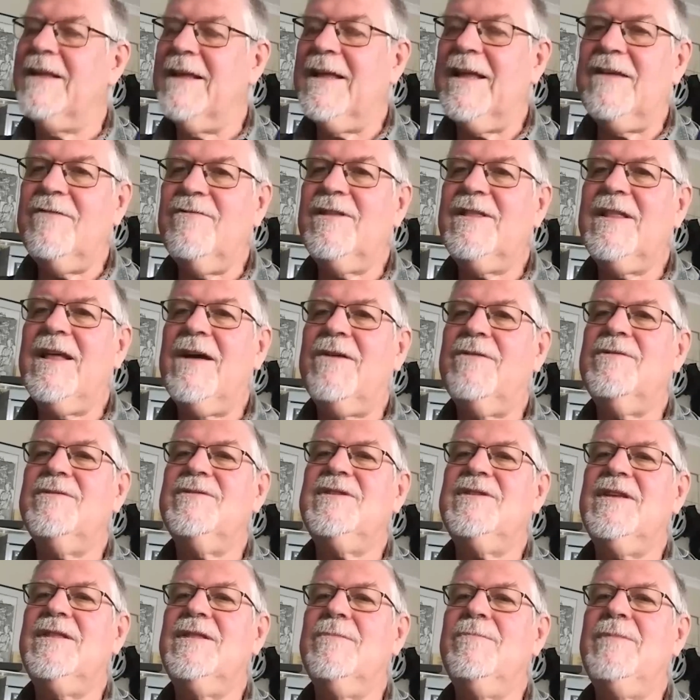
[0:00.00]
even though it
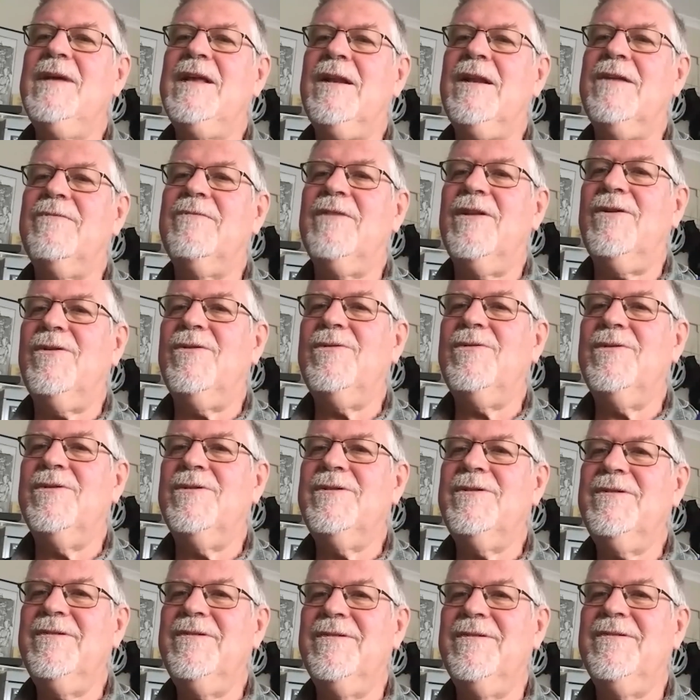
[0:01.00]
was in the middle of a
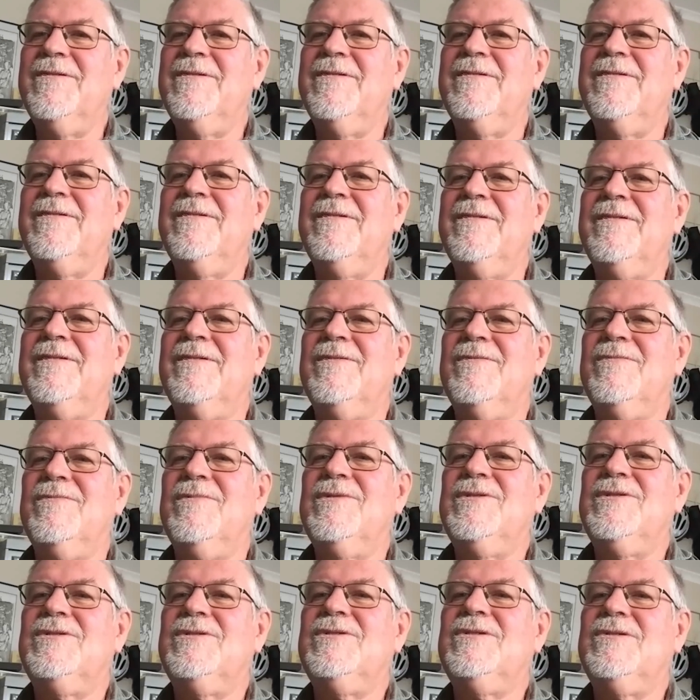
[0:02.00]
lawn,
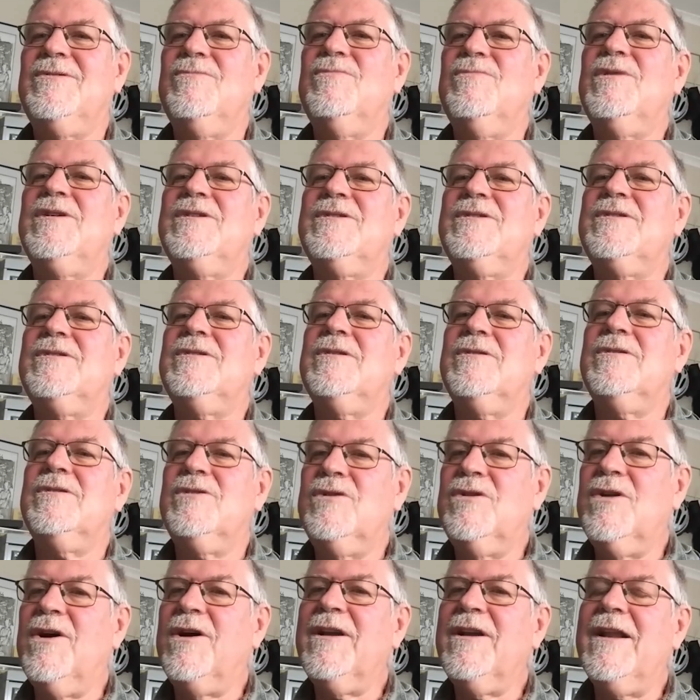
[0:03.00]
was
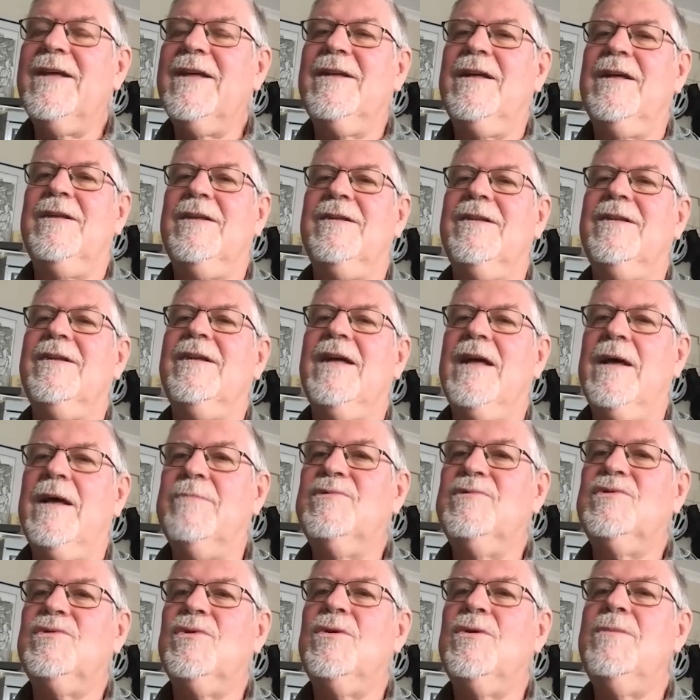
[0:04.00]
not
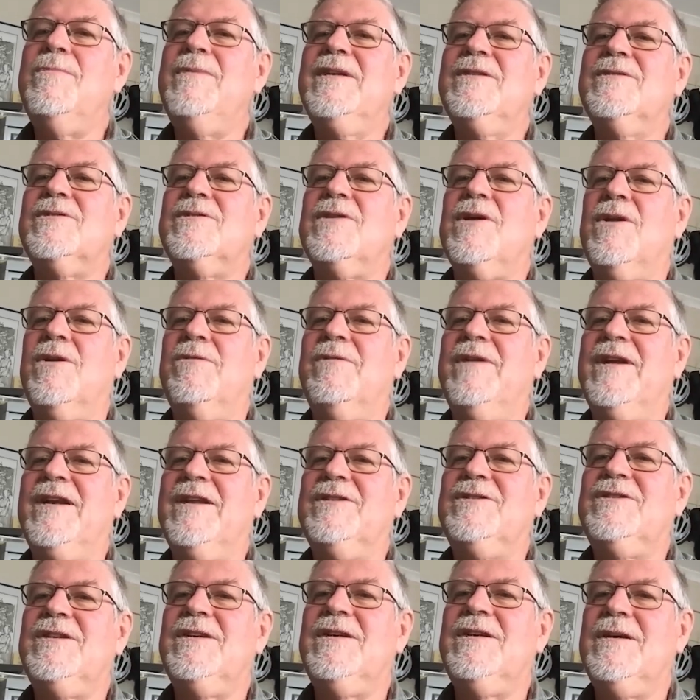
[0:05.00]
absorbing solar
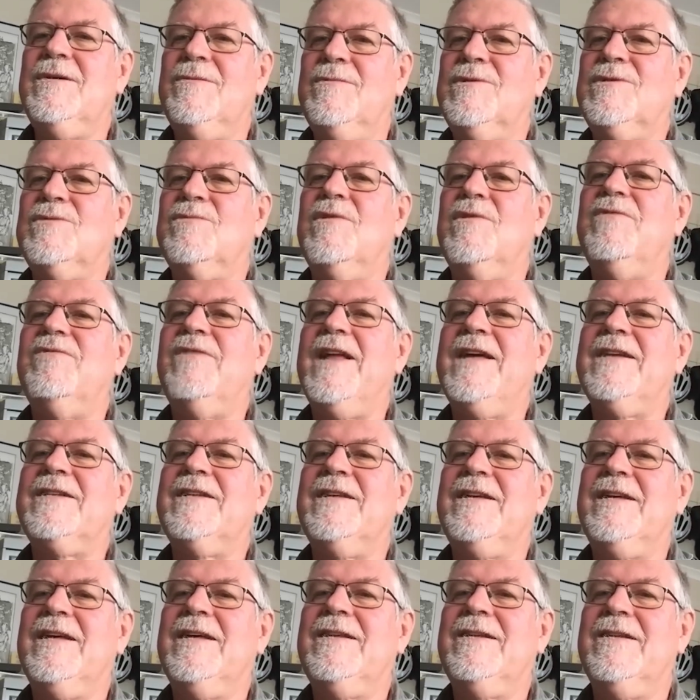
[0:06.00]
energy. It was
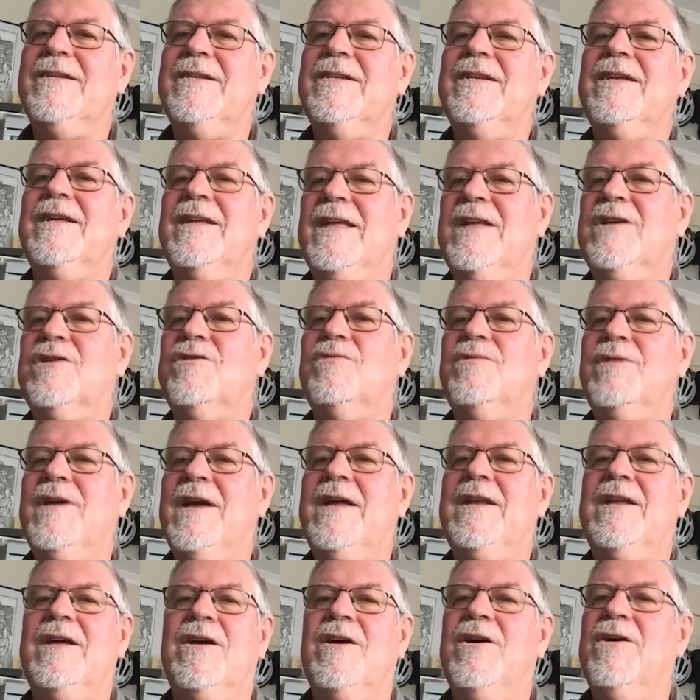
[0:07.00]
reflecting it and
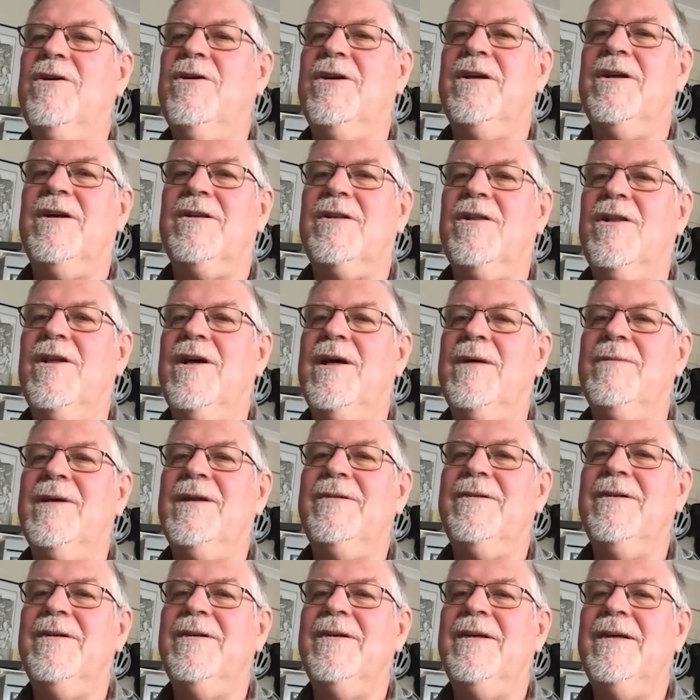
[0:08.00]
creating a hotter
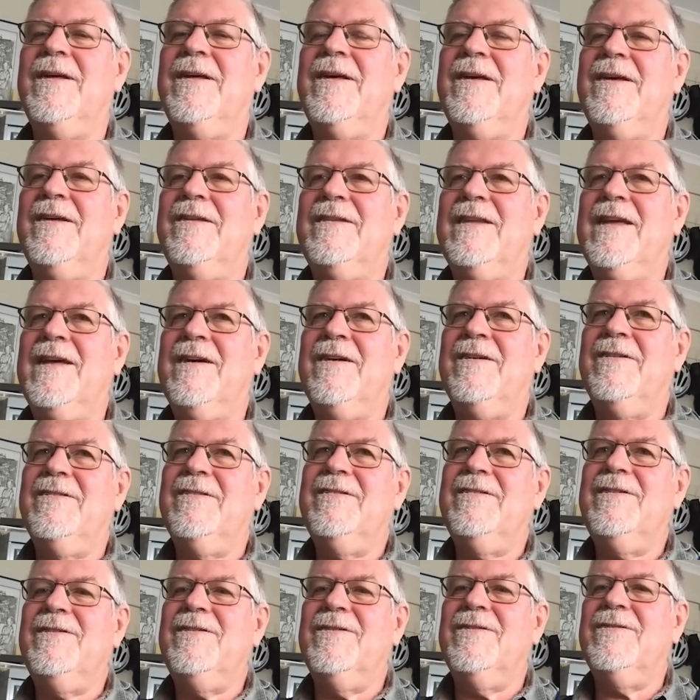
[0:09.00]
climate. Now,
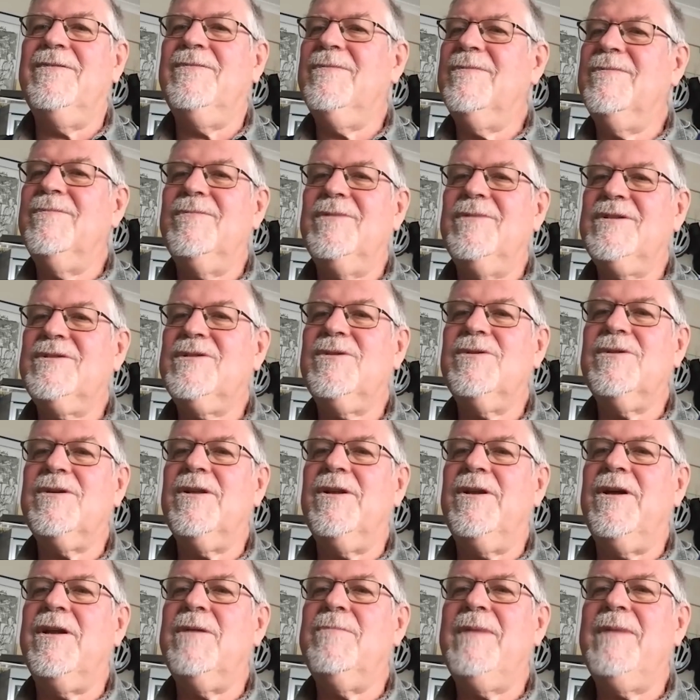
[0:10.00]
we talk a
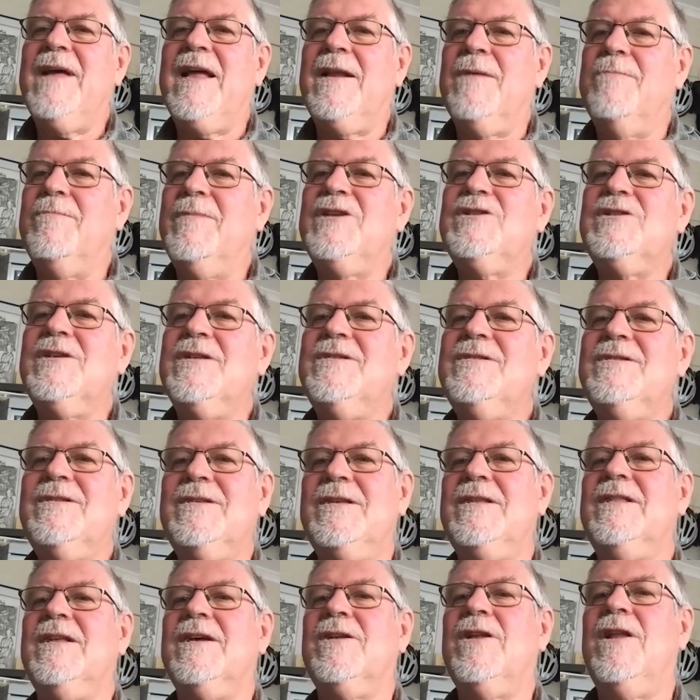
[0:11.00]
lot about emissions
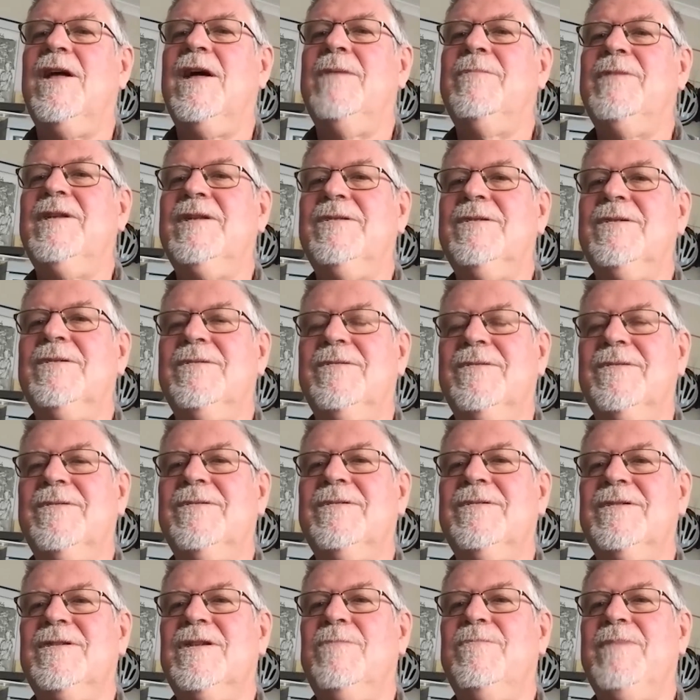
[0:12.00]
in the climate
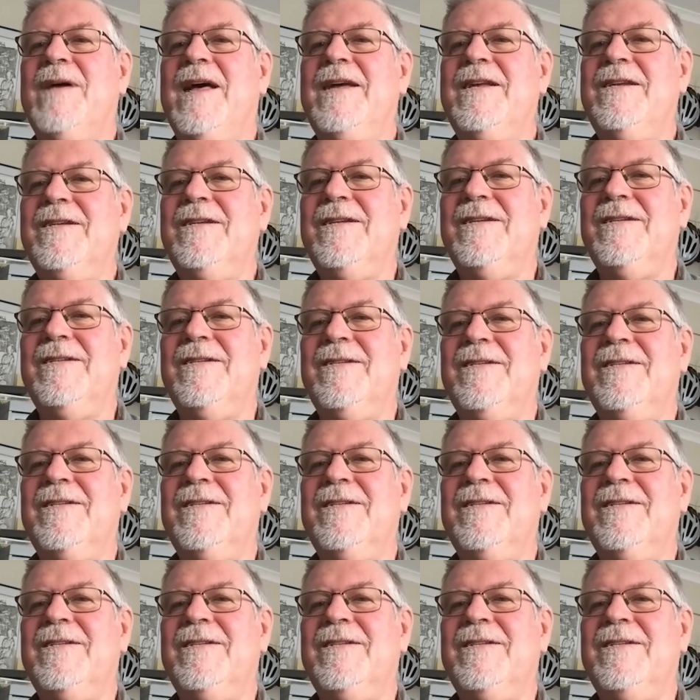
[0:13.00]
debate,